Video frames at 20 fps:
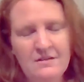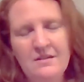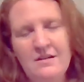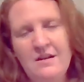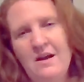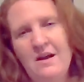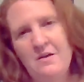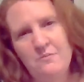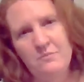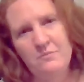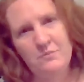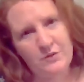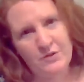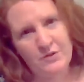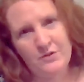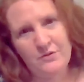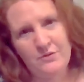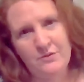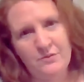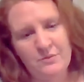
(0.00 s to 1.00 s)
Come,
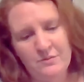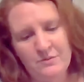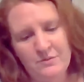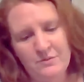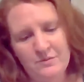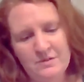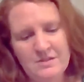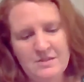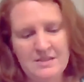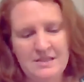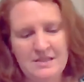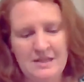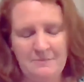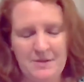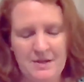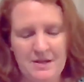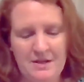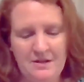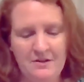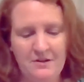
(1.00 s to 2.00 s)
Lou,
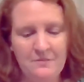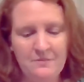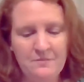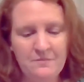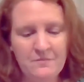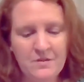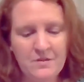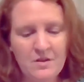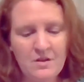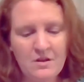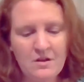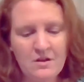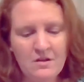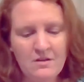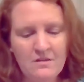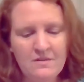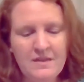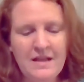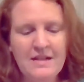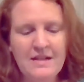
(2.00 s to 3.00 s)
said Peter.
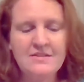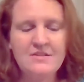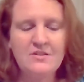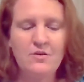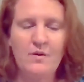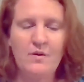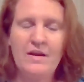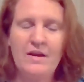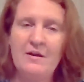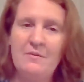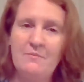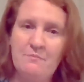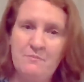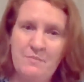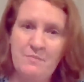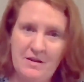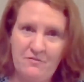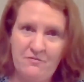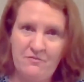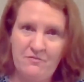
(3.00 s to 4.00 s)
That's going a
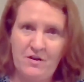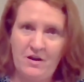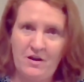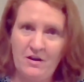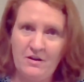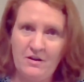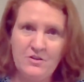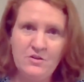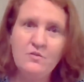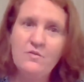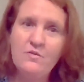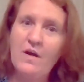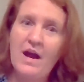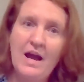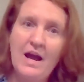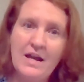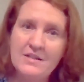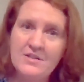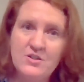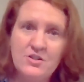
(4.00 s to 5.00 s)
bit far. You've
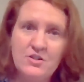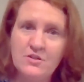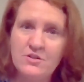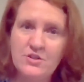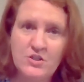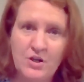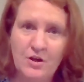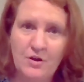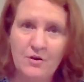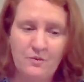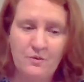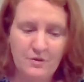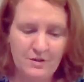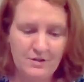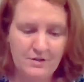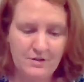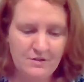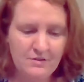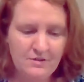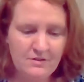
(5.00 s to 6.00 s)
had your
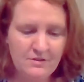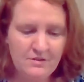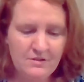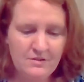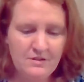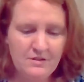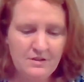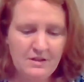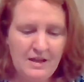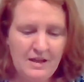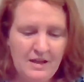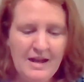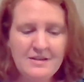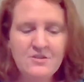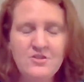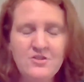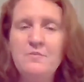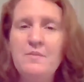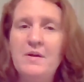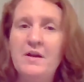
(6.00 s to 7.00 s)
joke.
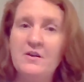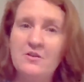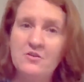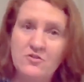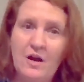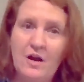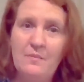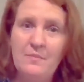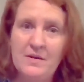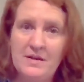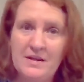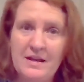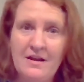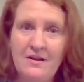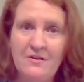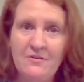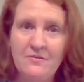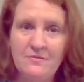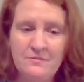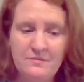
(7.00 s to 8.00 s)
Hadn't you better drop it
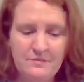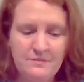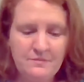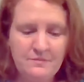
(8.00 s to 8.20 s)
now?